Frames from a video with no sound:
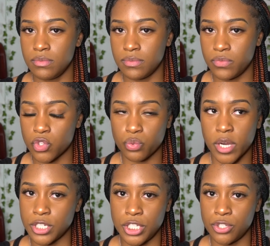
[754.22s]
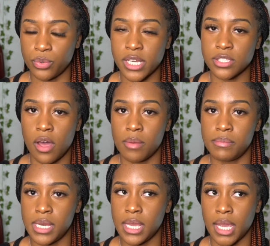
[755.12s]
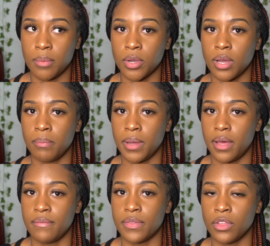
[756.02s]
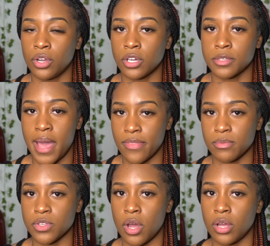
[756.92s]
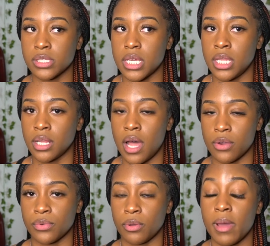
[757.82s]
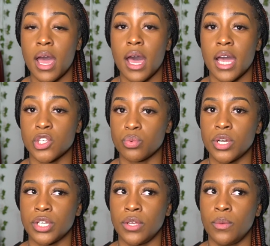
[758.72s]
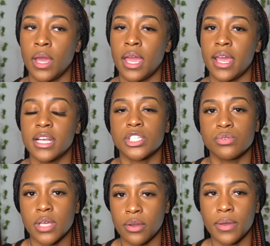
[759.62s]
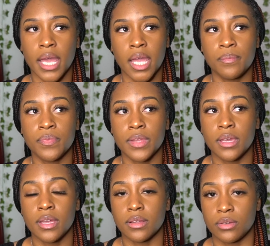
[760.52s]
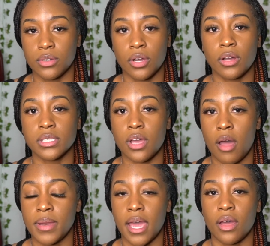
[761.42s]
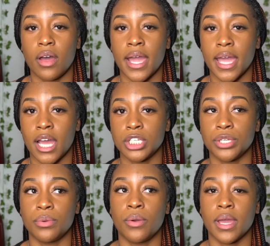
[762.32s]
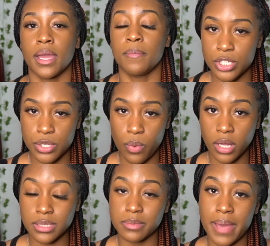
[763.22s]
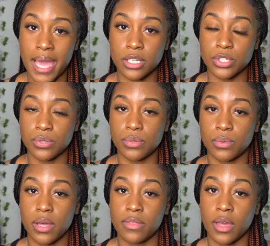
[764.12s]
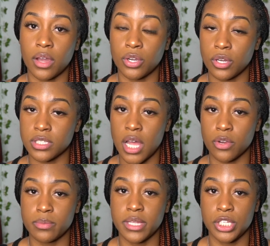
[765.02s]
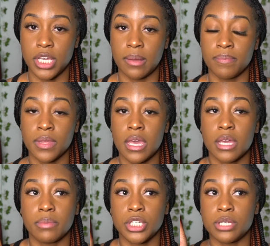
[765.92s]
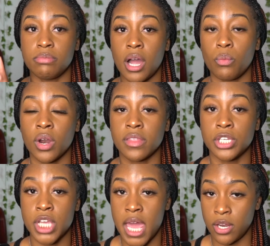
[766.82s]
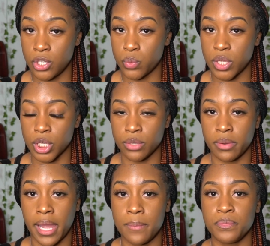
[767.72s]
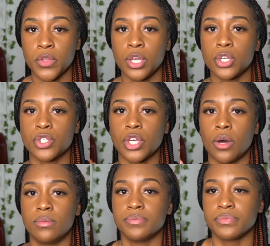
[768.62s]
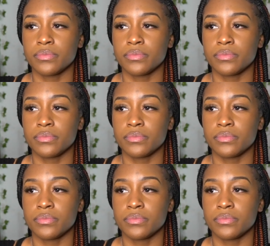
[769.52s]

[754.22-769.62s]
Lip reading: swear to you, I saw a mini camera above the girls' bathroom stalls in the locker room. I swear to you. And she was like, okay, girls, calm down. I got you. Okay. She walked us back to the girls' locker room in the gym, but she brought one of the janitors with her, right? So